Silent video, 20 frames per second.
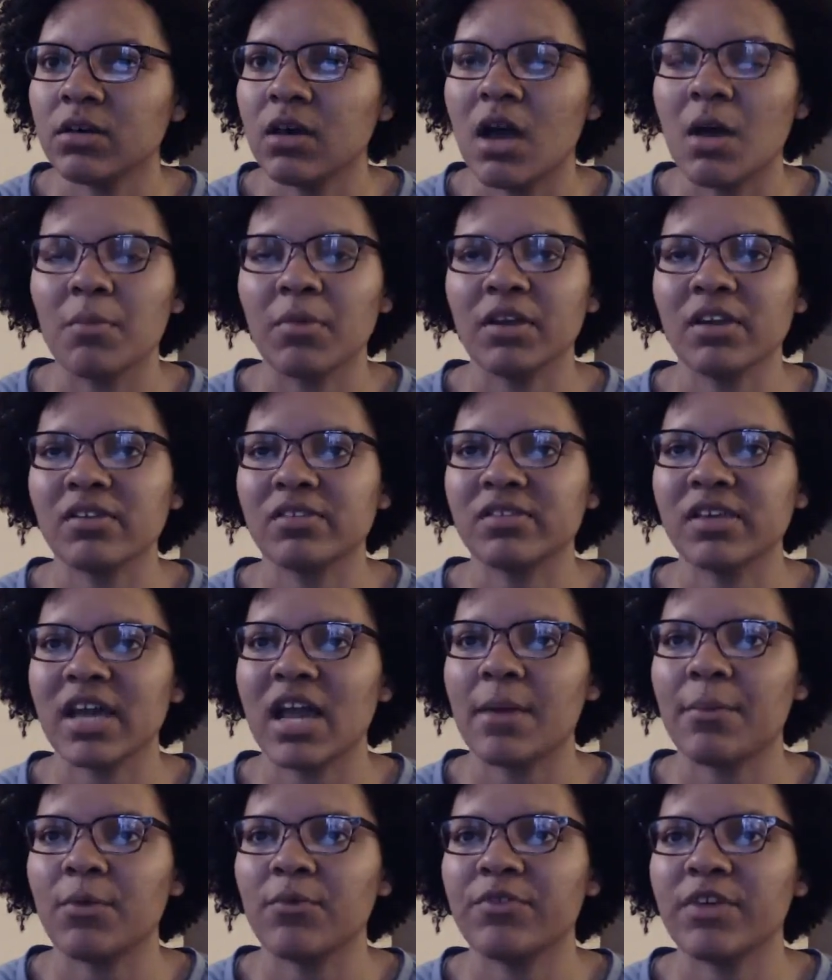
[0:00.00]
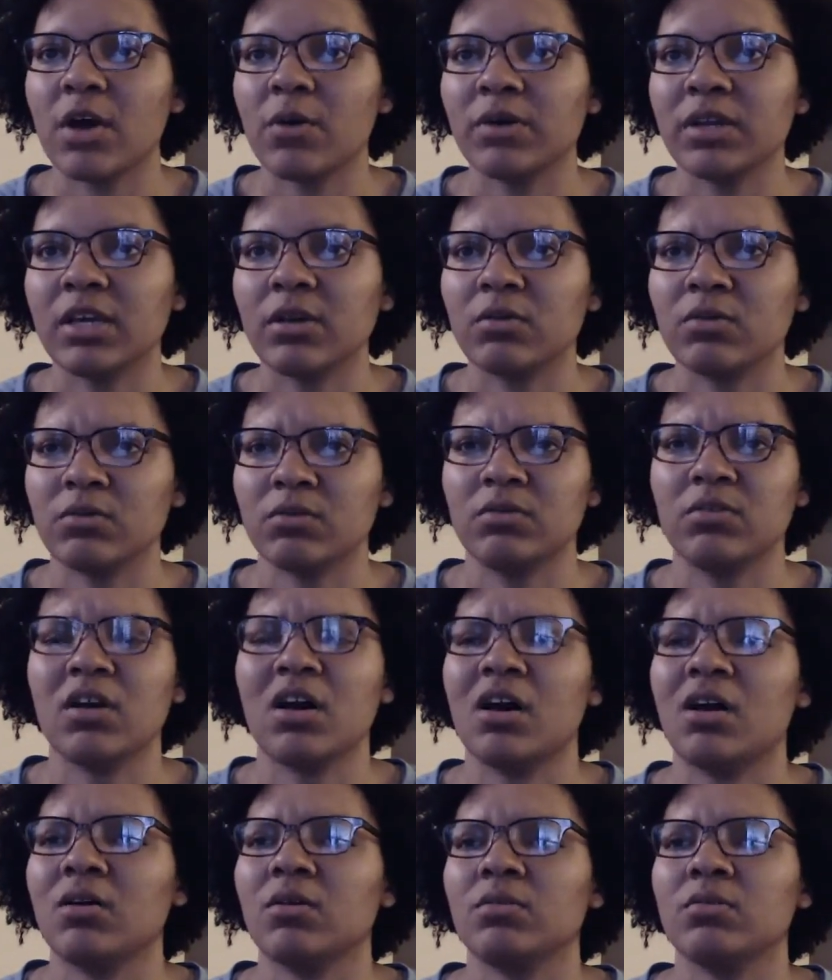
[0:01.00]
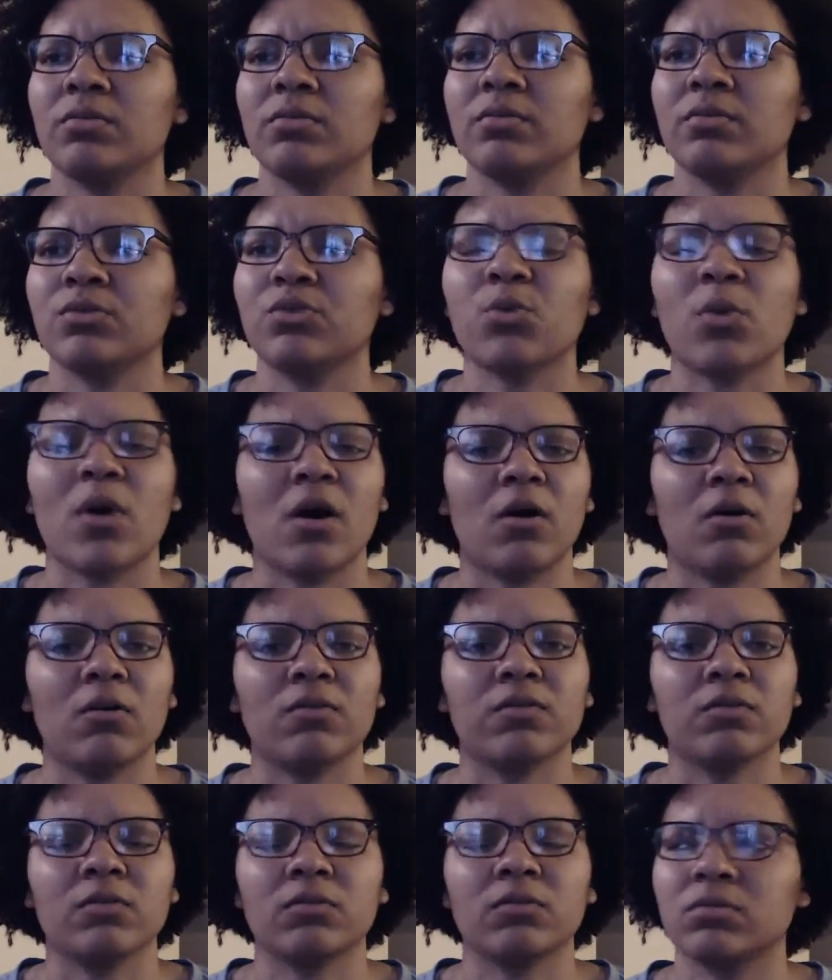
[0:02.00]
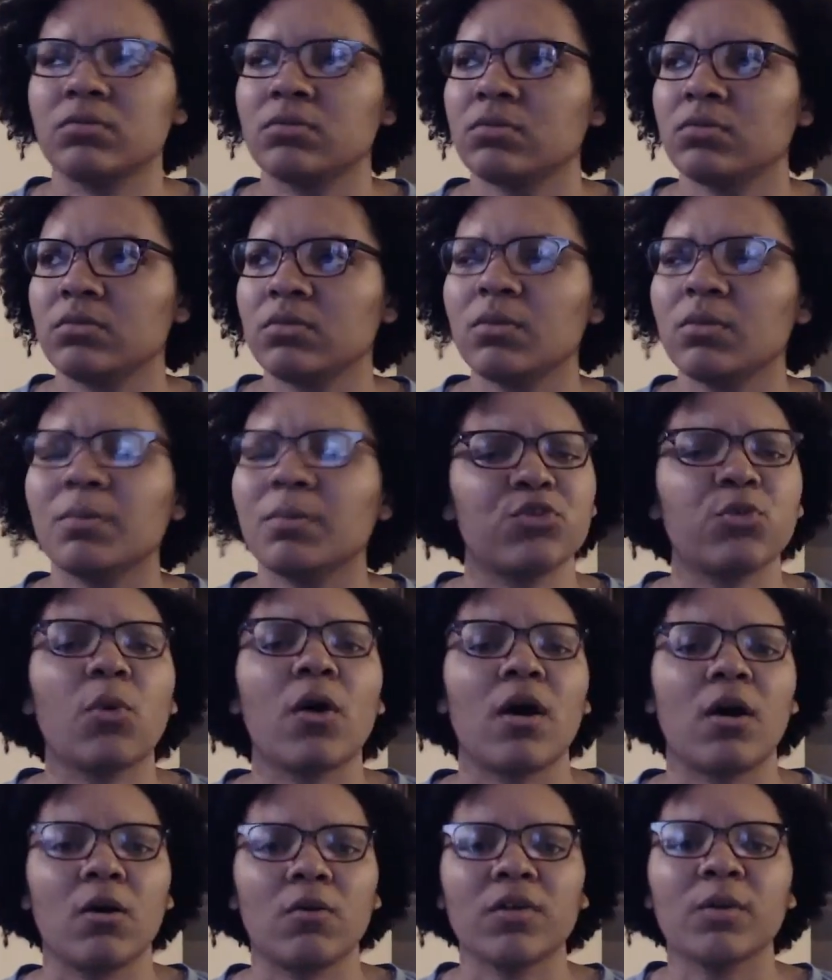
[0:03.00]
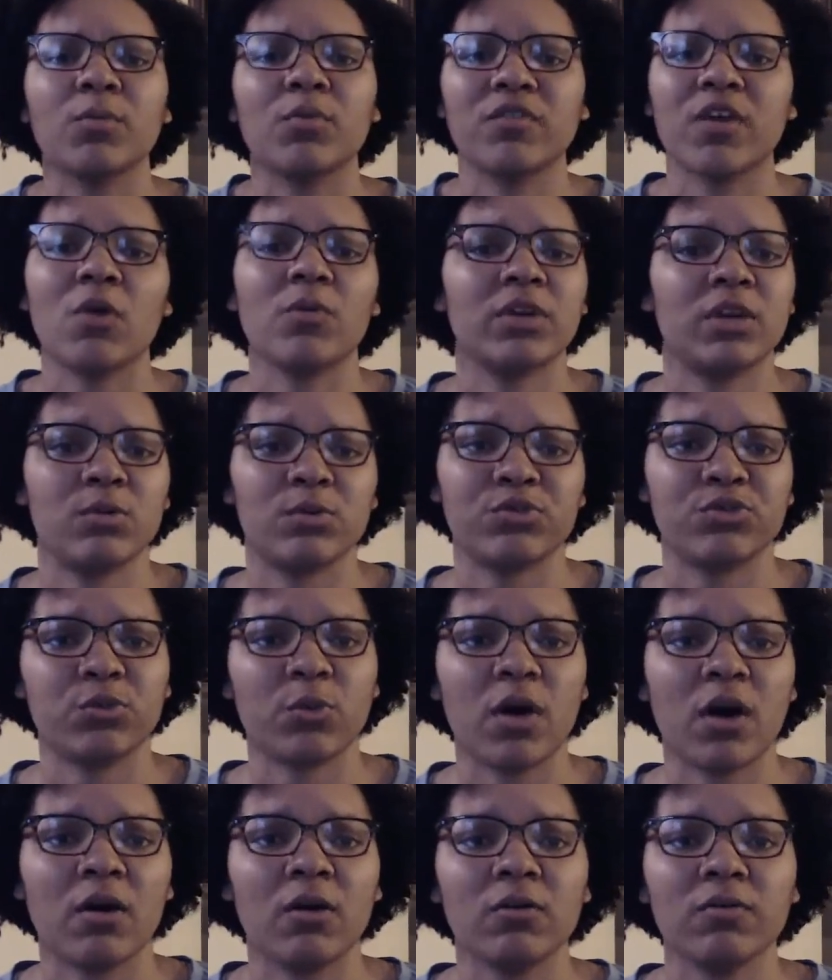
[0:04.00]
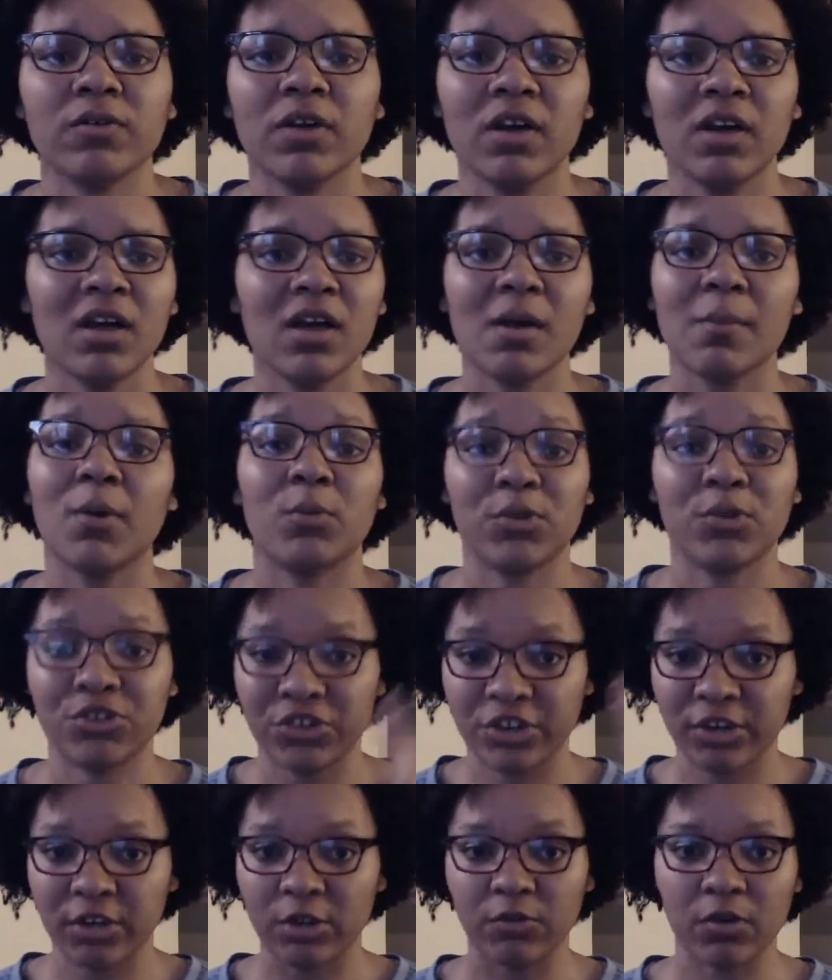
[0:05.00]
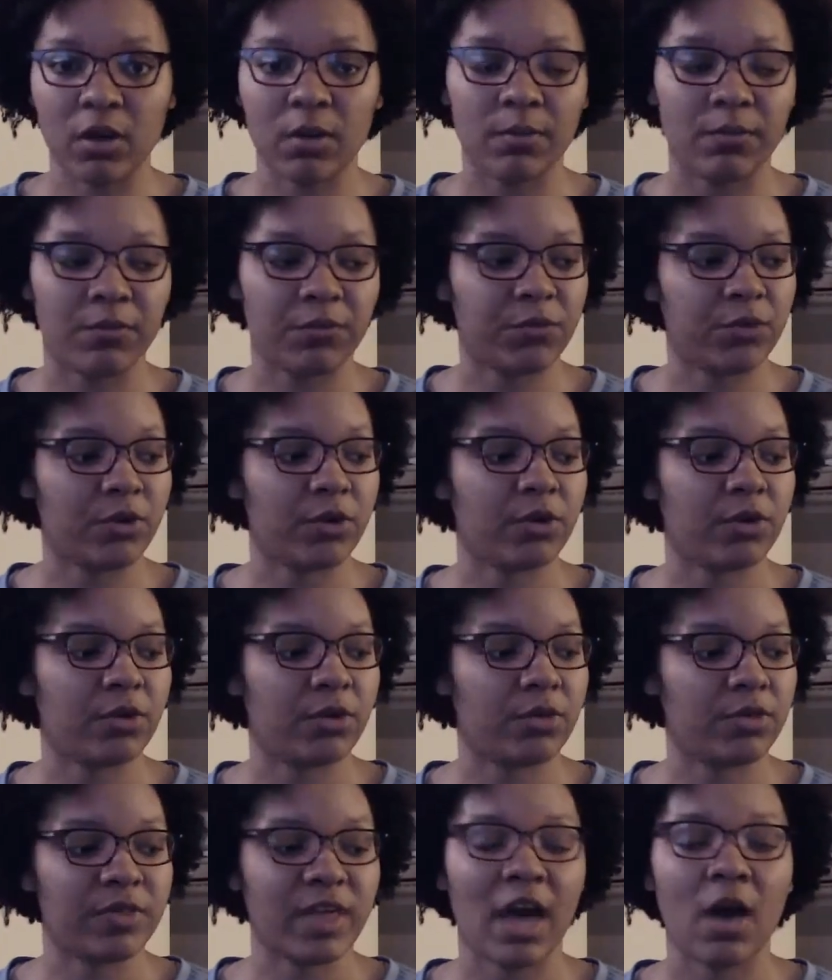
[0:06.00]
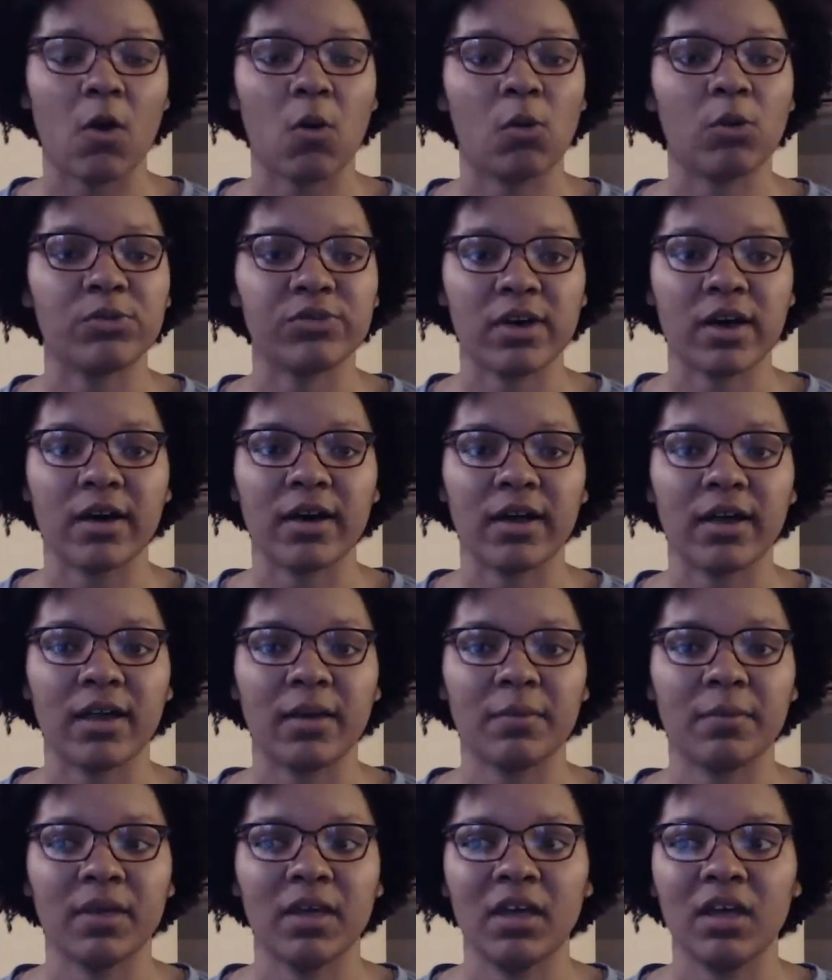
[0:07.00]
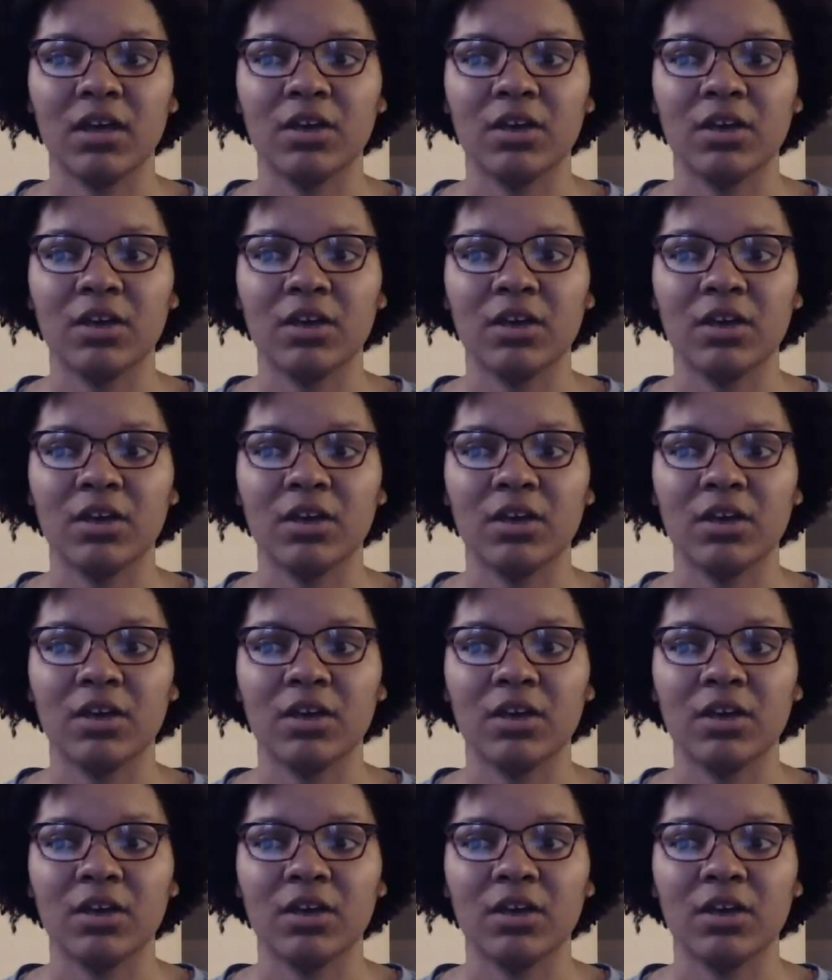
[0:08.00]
I'm going to say I moved out 12, about 12. I moved out when he was 12, but we shared a room for that whole time.